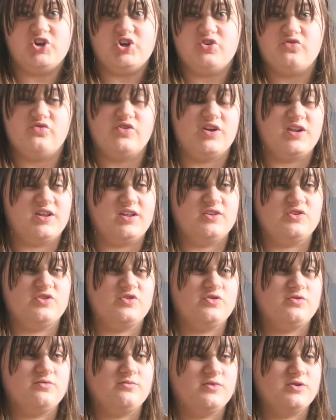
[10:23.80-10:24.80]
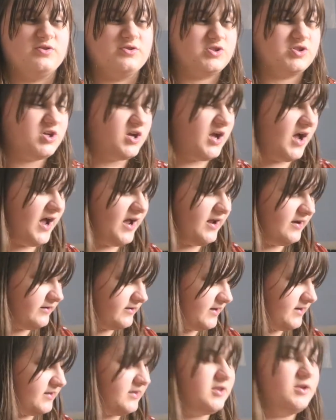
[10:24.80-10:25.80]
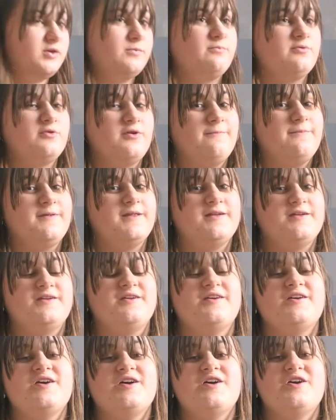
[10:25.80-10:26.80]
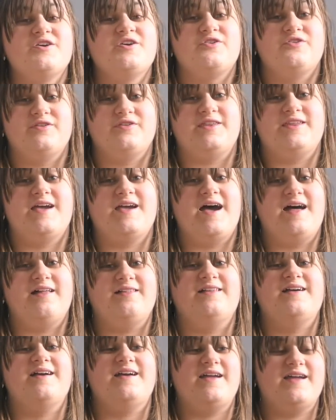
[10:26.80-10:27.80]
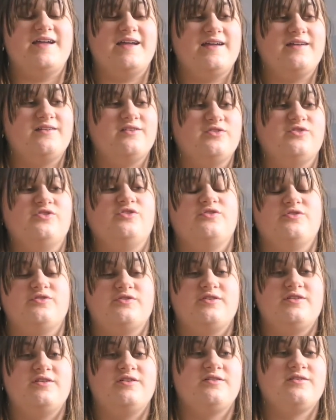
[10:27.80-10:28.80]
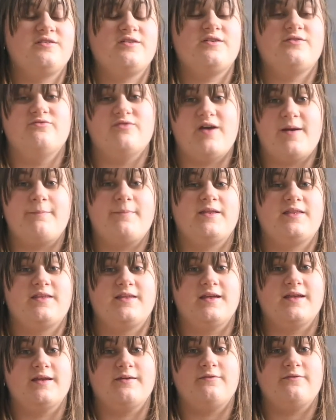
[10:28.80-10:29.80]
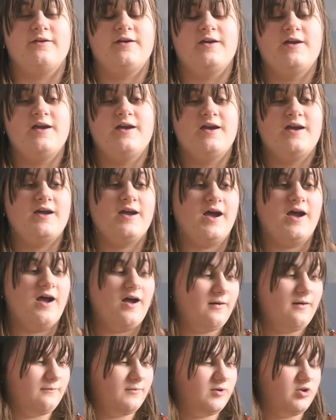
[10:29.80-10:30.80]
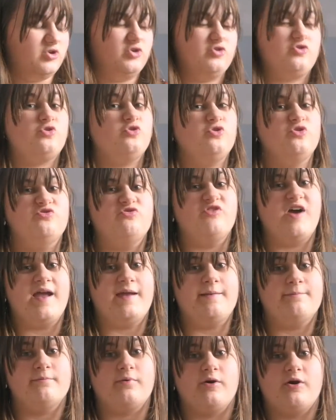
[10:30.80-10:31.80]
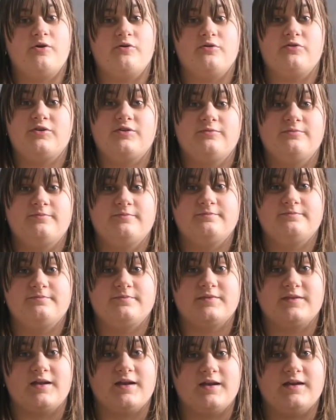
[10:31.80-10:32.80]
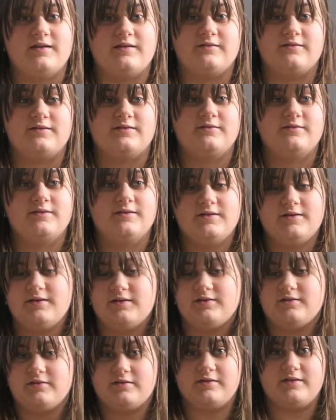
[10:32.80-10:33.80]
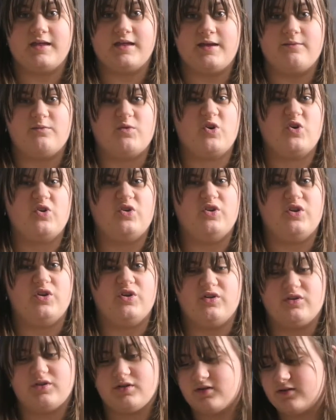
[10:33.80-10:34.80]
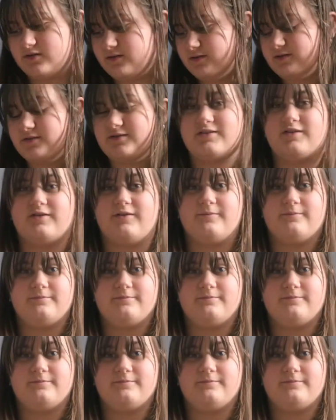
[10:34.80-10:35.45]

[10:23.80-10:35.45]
really do much, and as you probably could tell, it looked repetitive. Looked all rainbows and same colours. So,